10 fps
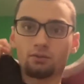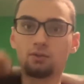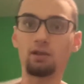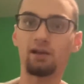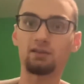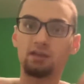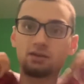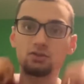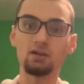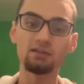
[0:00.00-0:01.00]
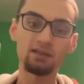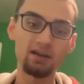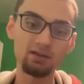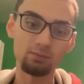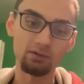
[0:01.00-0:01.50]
the Rolex Datejust has,